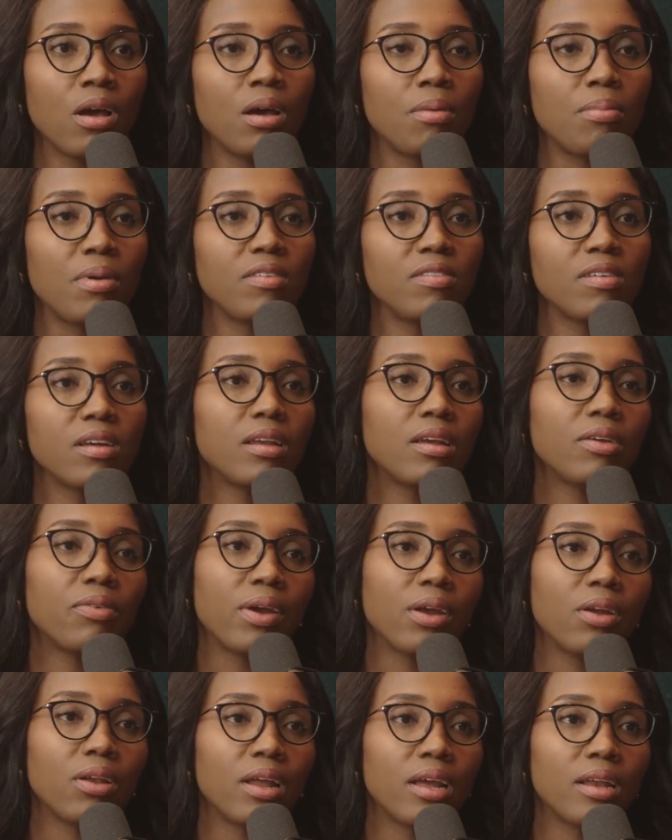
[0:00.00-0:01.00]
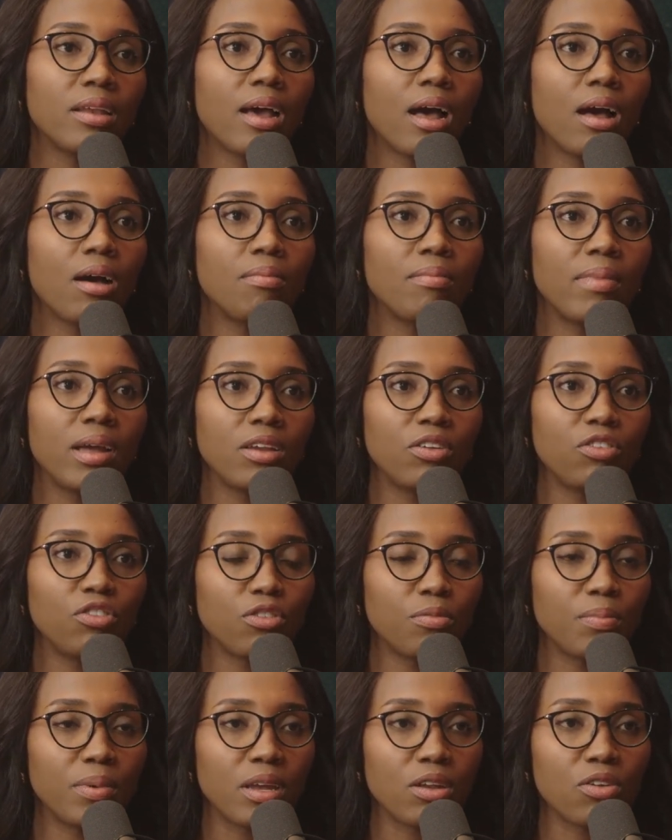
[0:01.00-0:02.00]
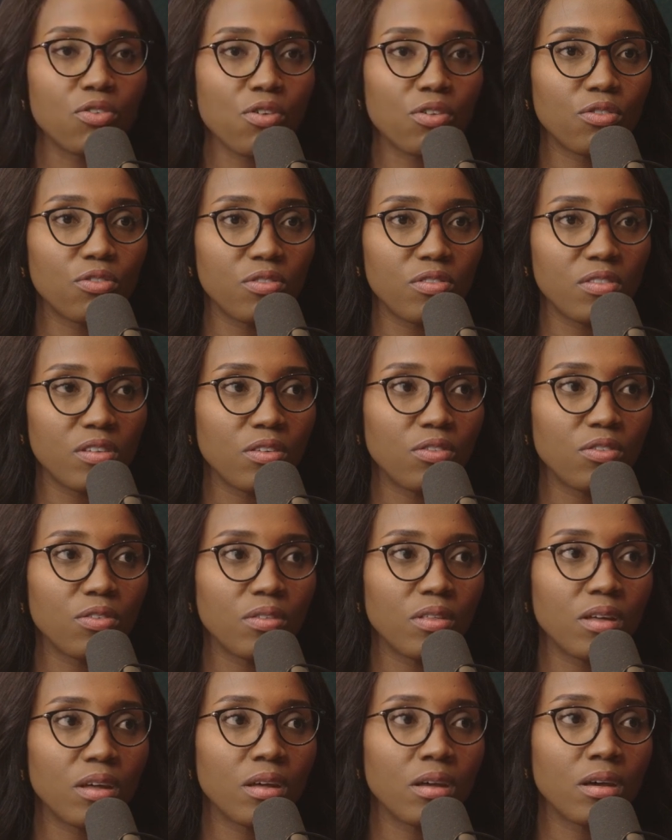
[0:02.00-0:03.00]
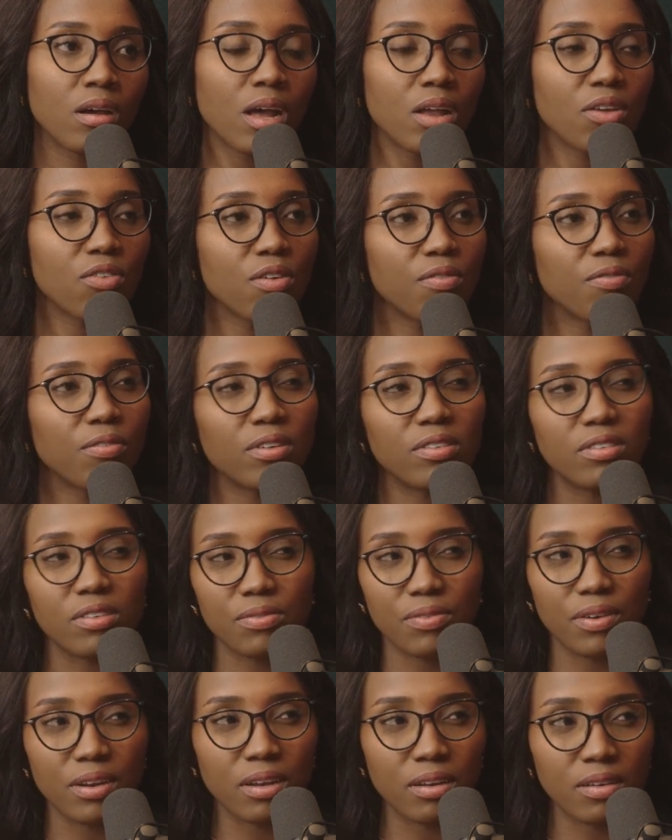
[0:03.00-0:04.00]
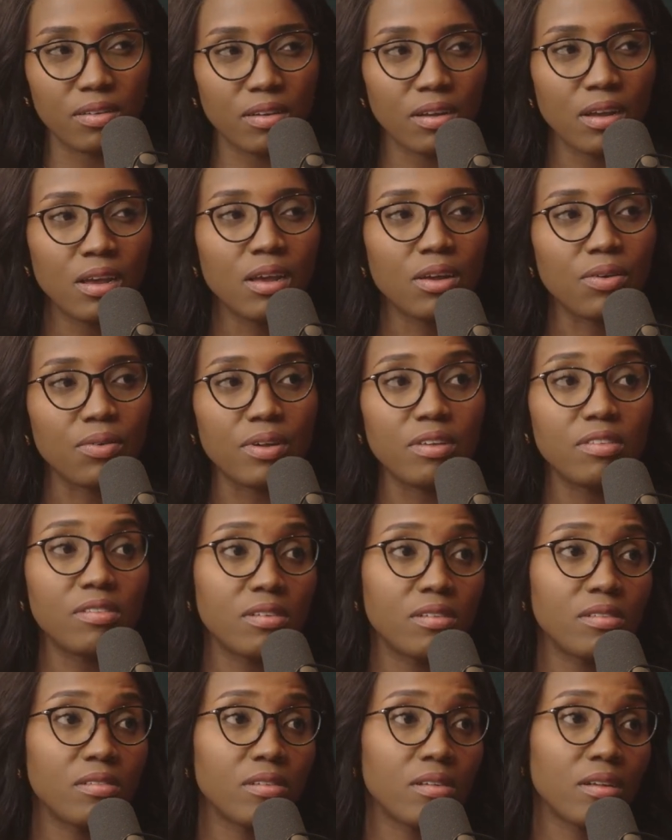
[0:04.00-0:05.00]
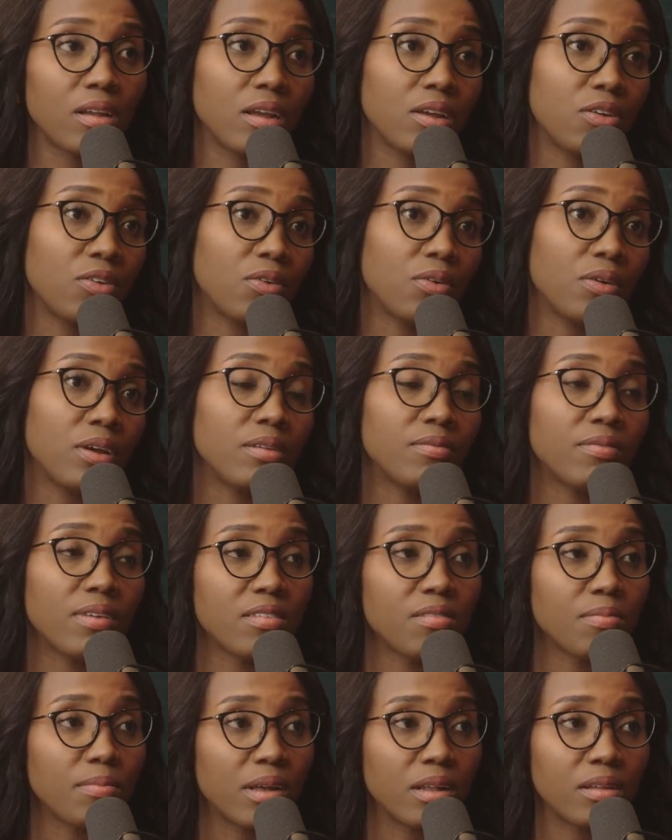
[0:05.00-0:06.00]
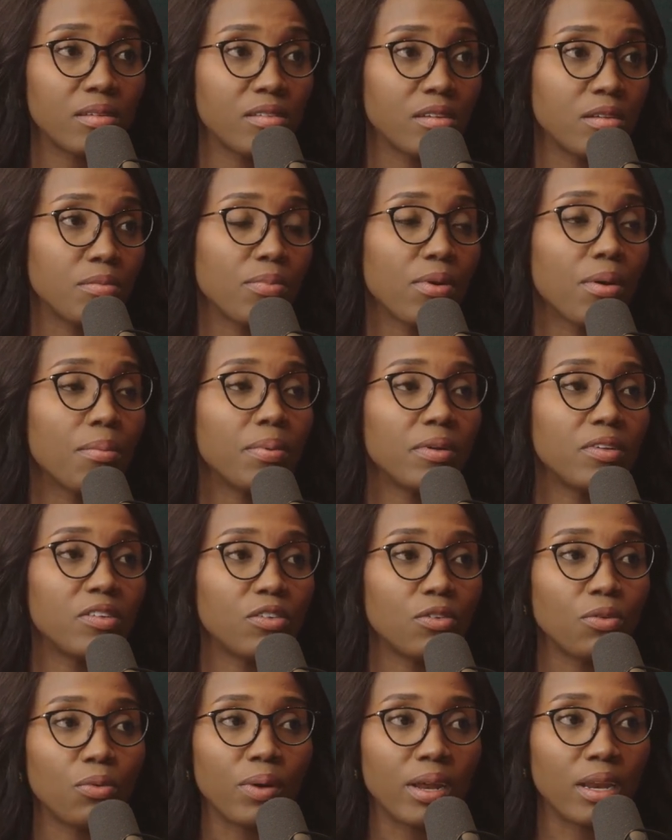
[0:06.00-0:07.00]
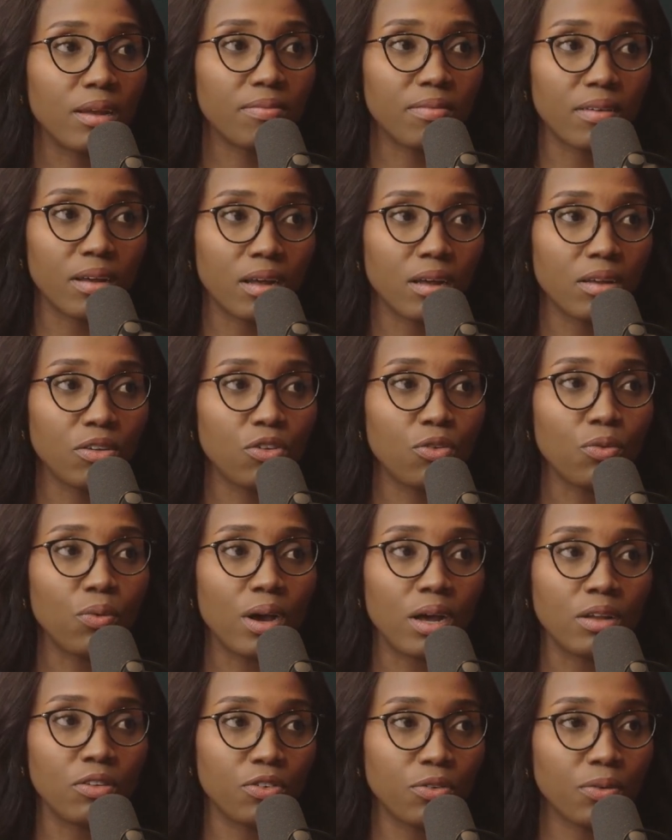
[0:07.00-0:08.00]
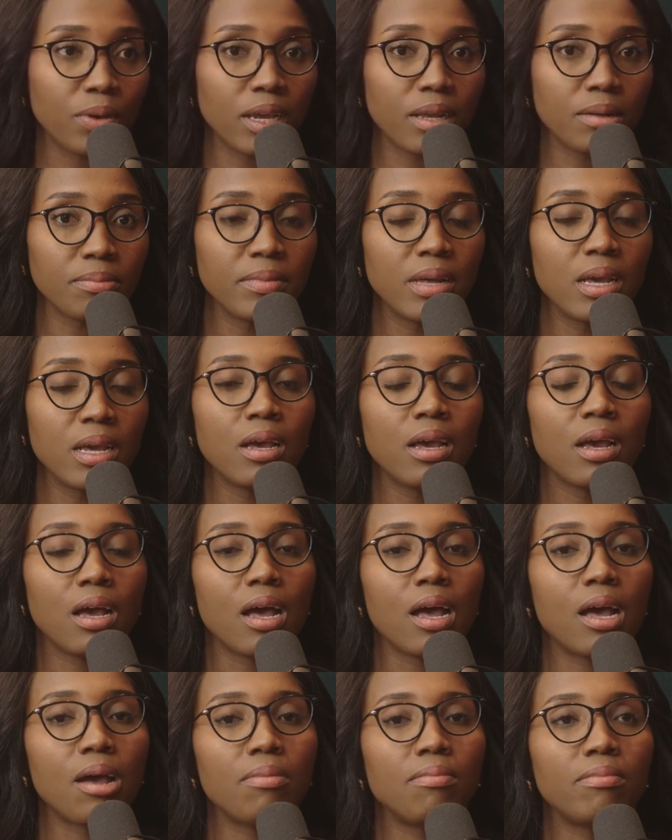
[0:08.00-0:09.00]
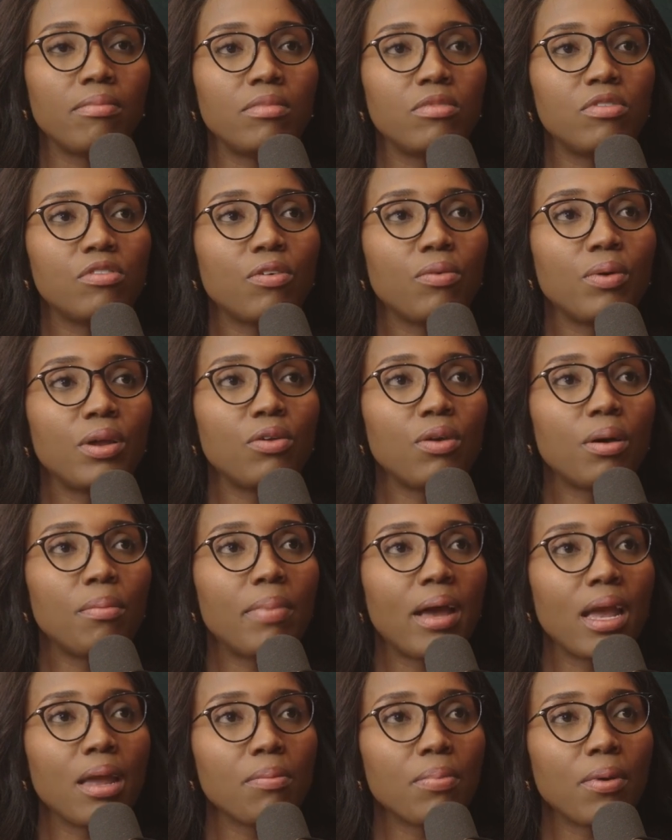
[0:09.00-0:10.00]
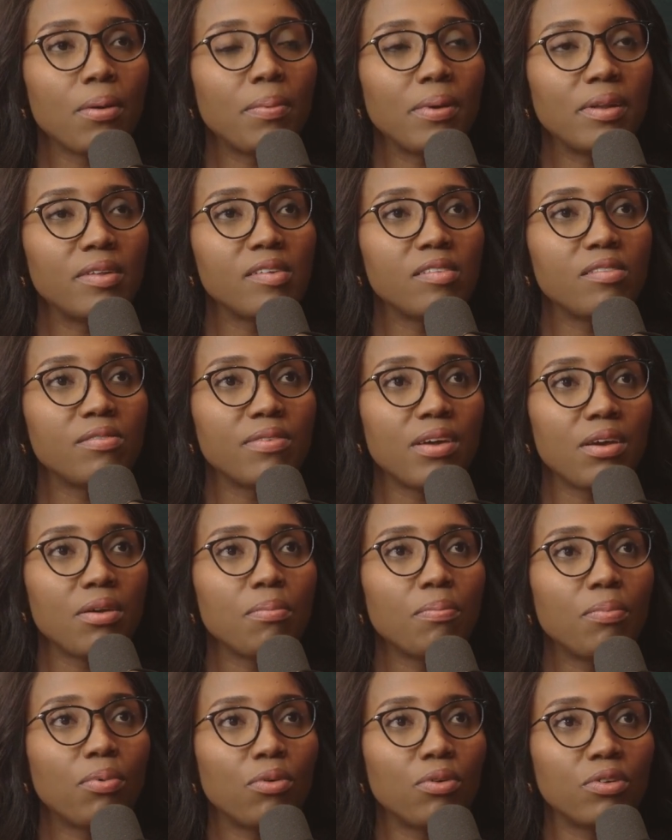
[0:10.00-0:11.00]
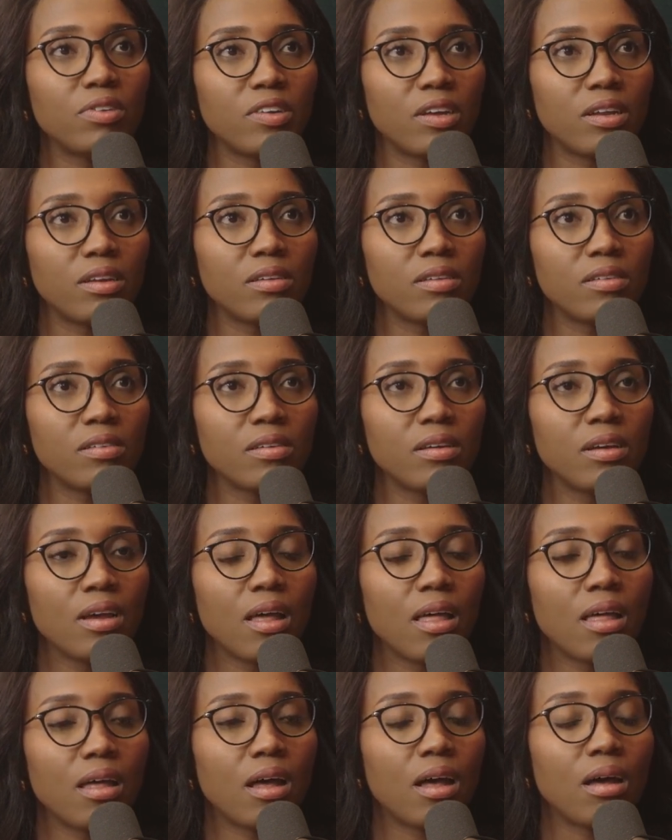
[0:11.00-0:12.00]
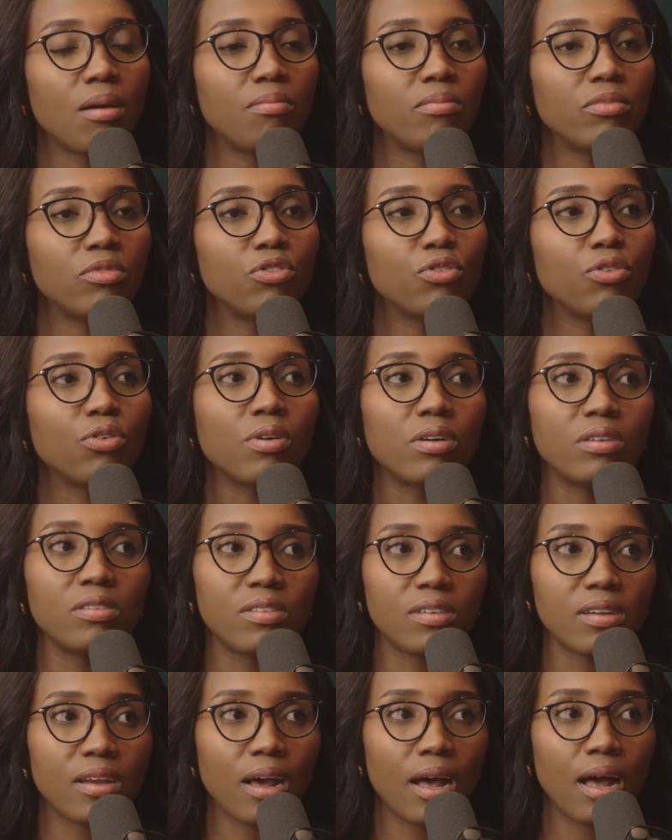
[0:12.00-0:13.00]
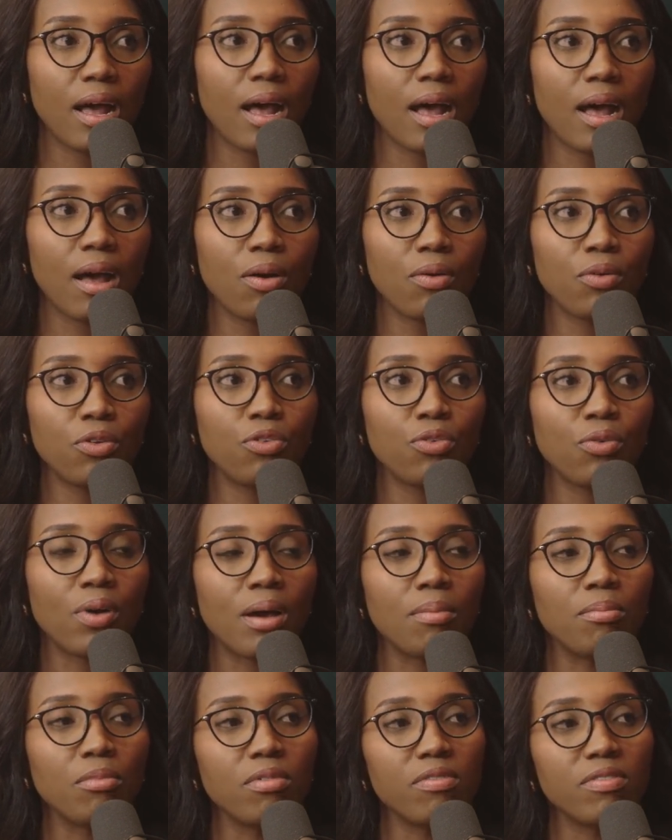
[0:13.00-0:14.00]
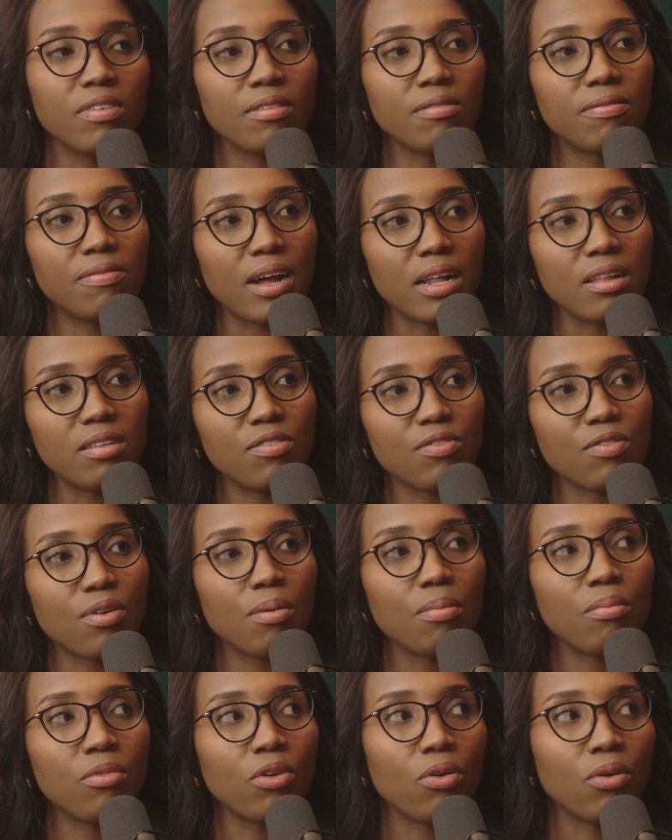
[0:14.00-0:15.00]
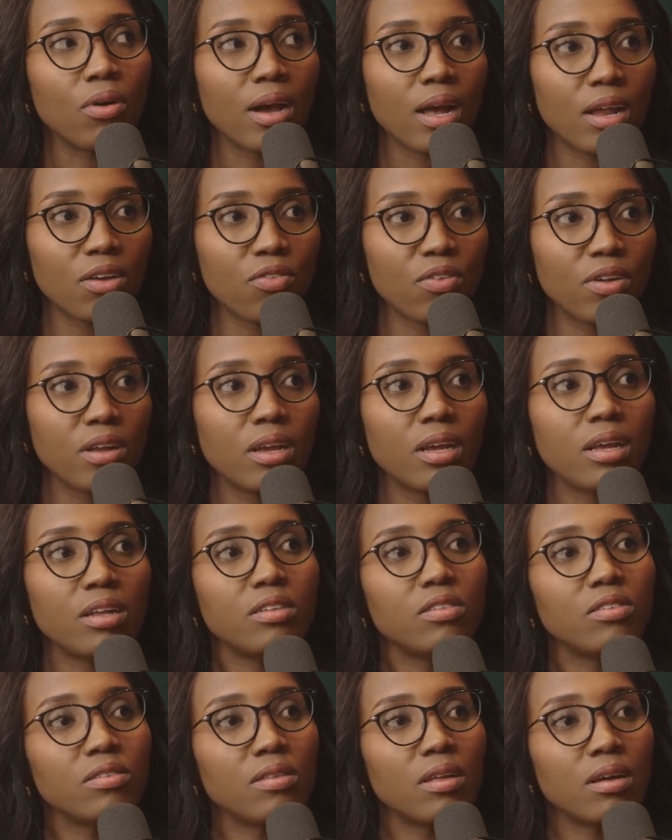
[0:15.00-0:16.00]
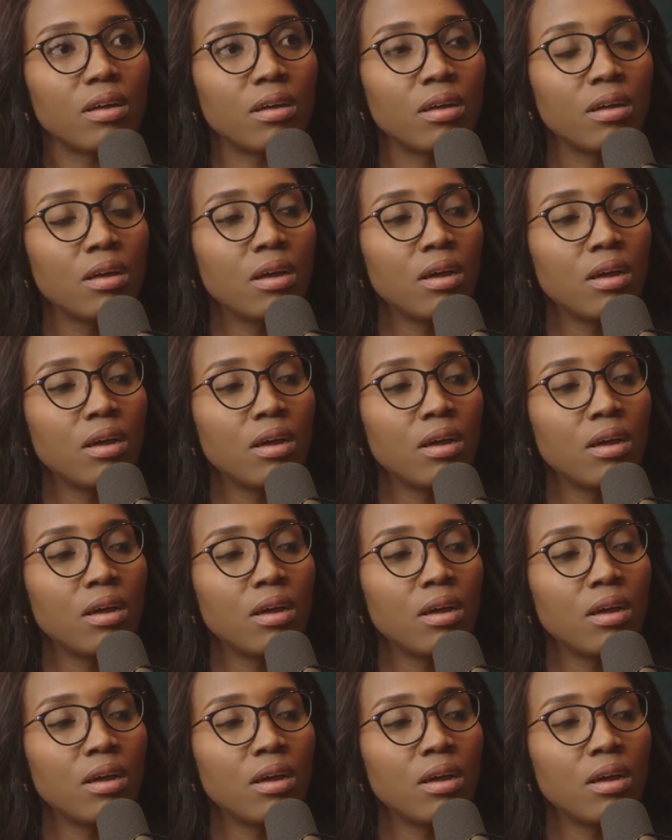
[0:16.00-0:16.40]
basically regulate how money should be introduced into the country for different reasons, like, investments in property or whatever you are doing. So when you're buying property, it's very important to consider how you are moving funds from your country into the